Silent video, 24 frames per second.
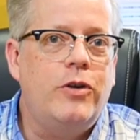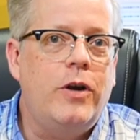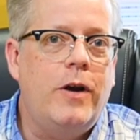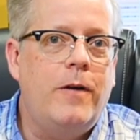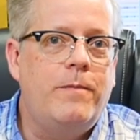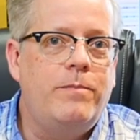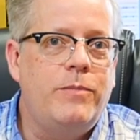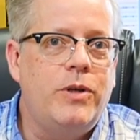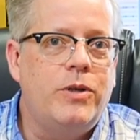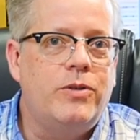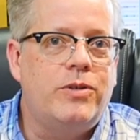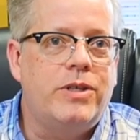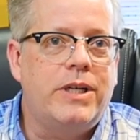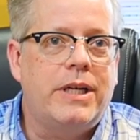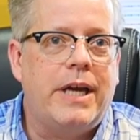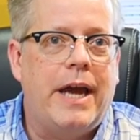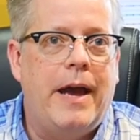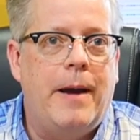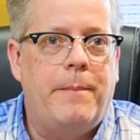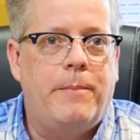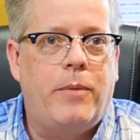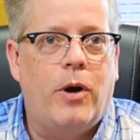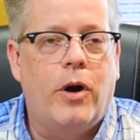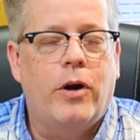of music
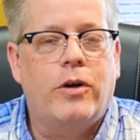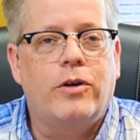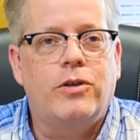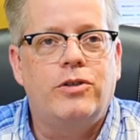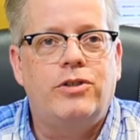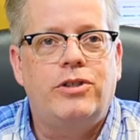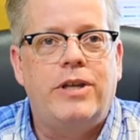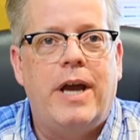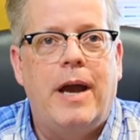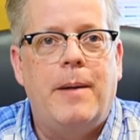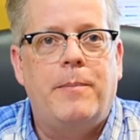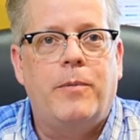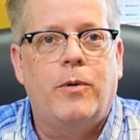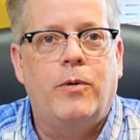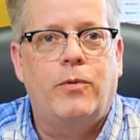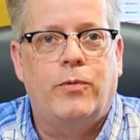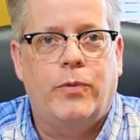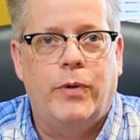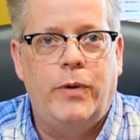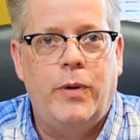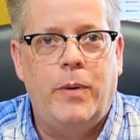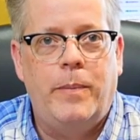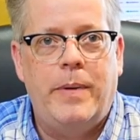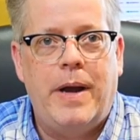at Parker's Chapel
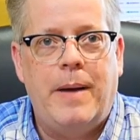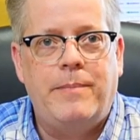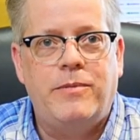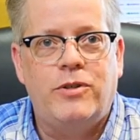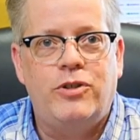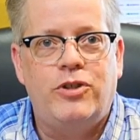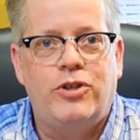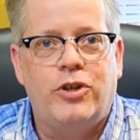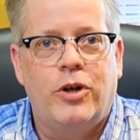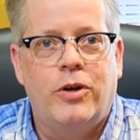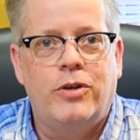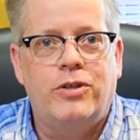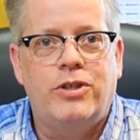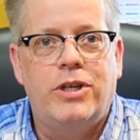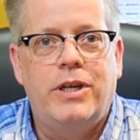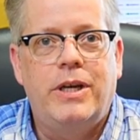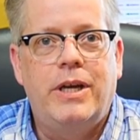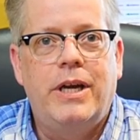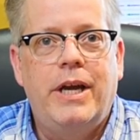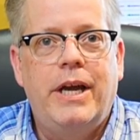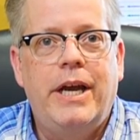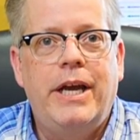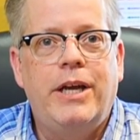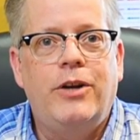Free Will Baptist Church
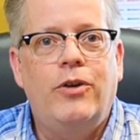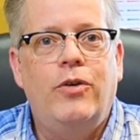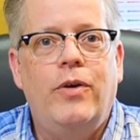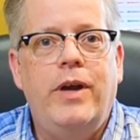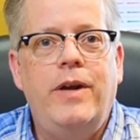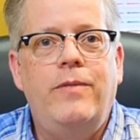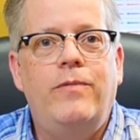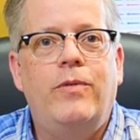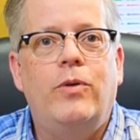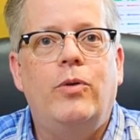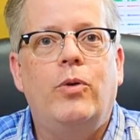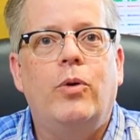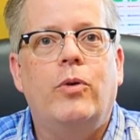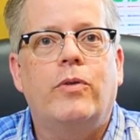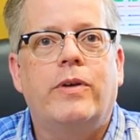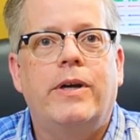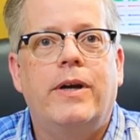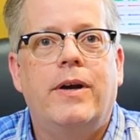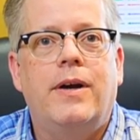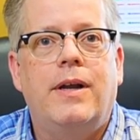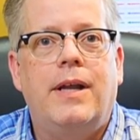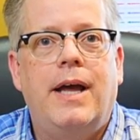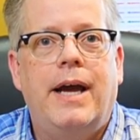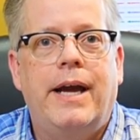in Greenville, North
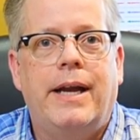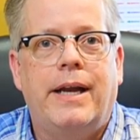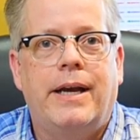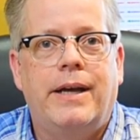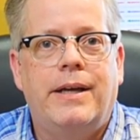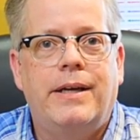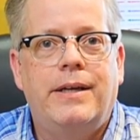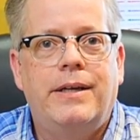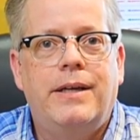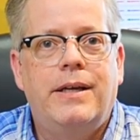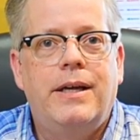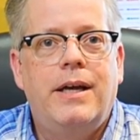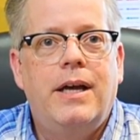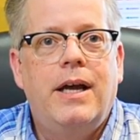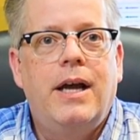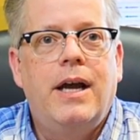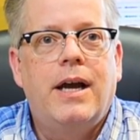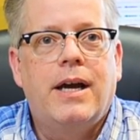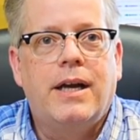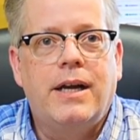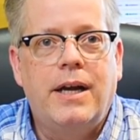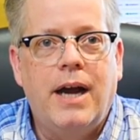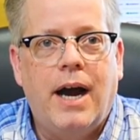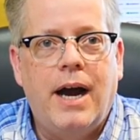Carolina.
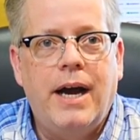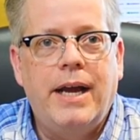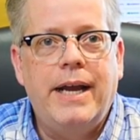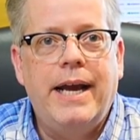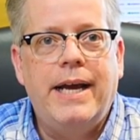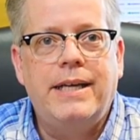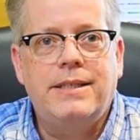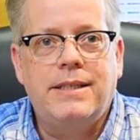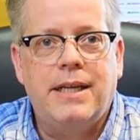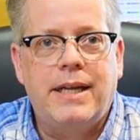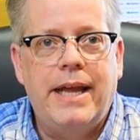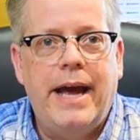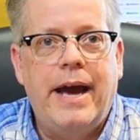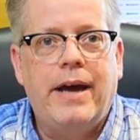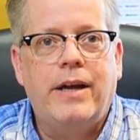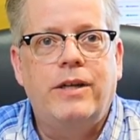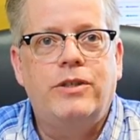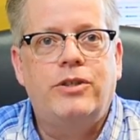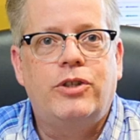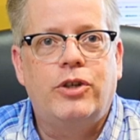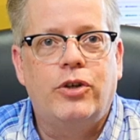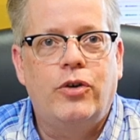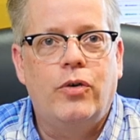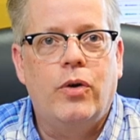God has allowed
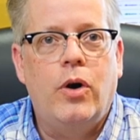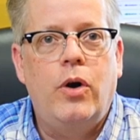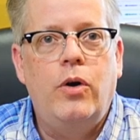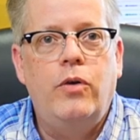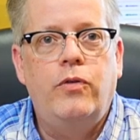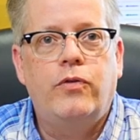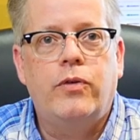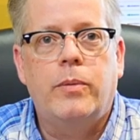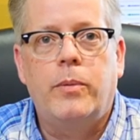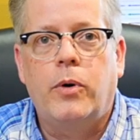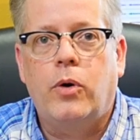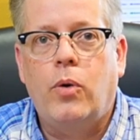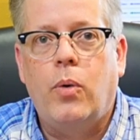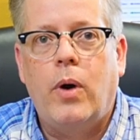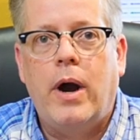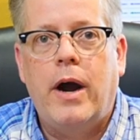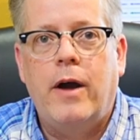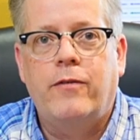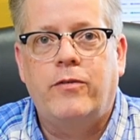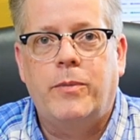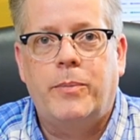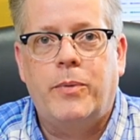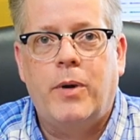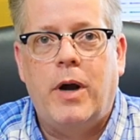us to grow from a
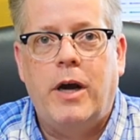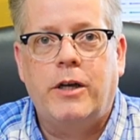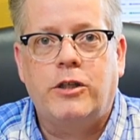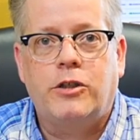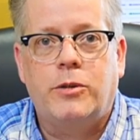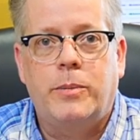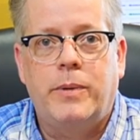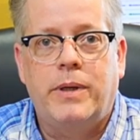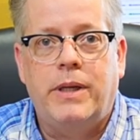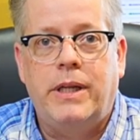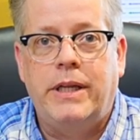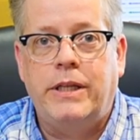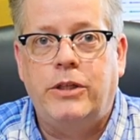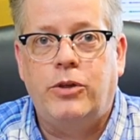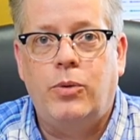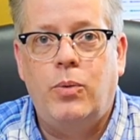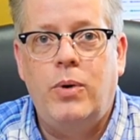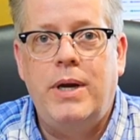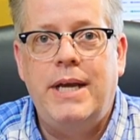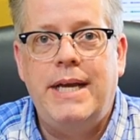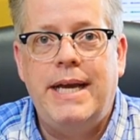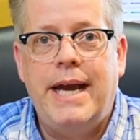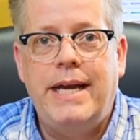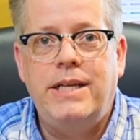choir of approximately
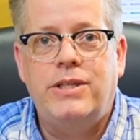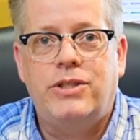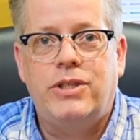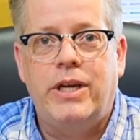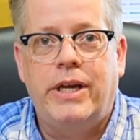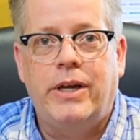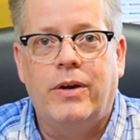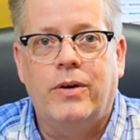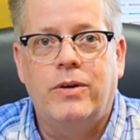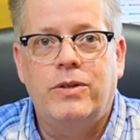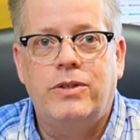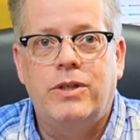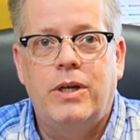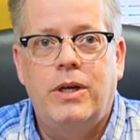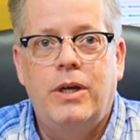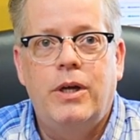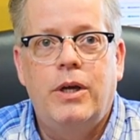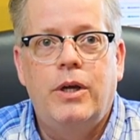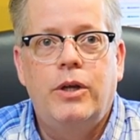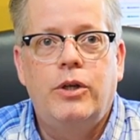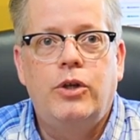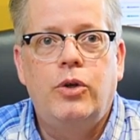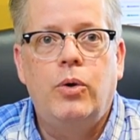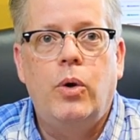28 singers
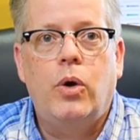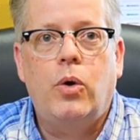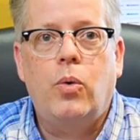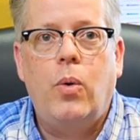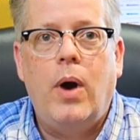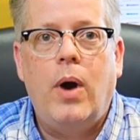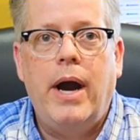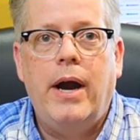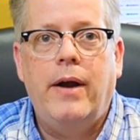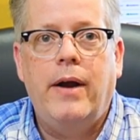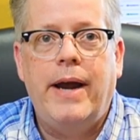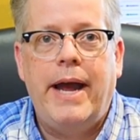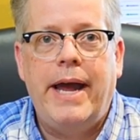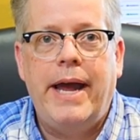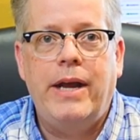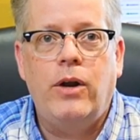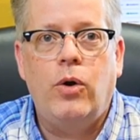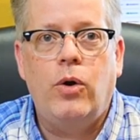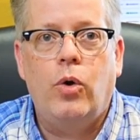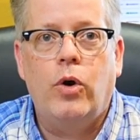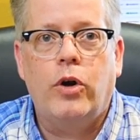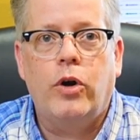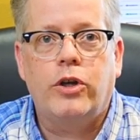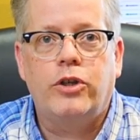to a choir and
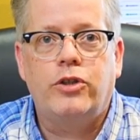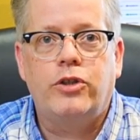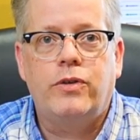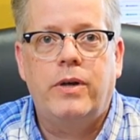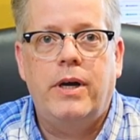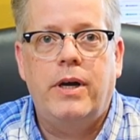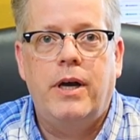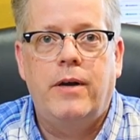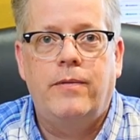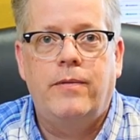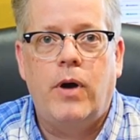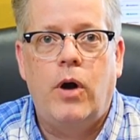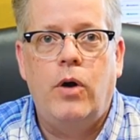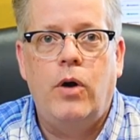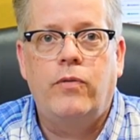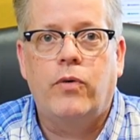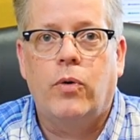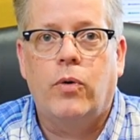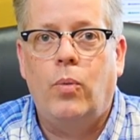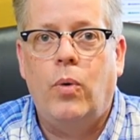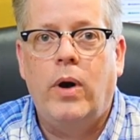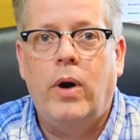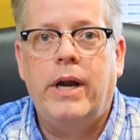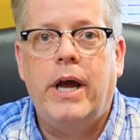orchestra of
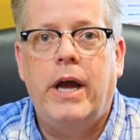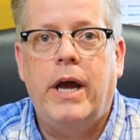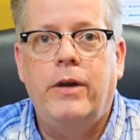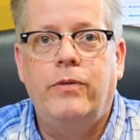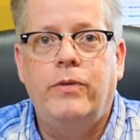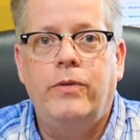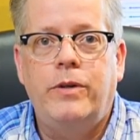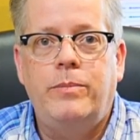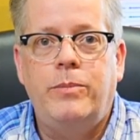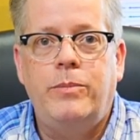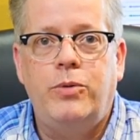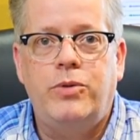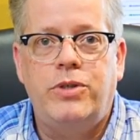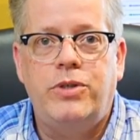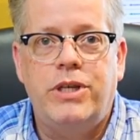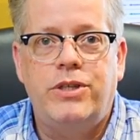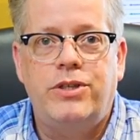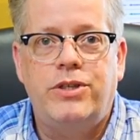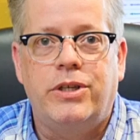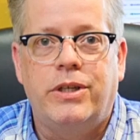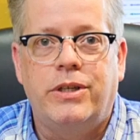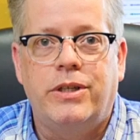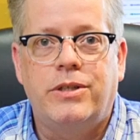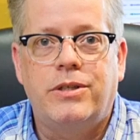over 100
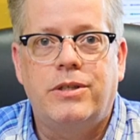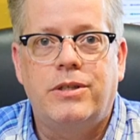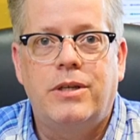musicians.